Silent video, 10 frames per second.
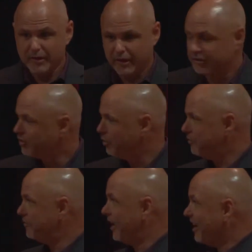And so
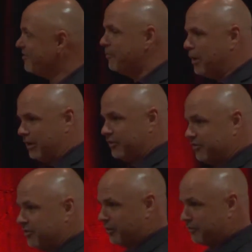5
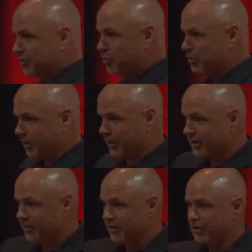months of
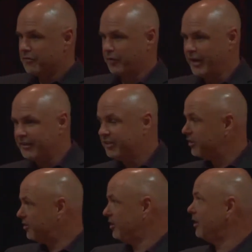schooling for
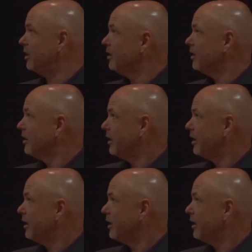ATC,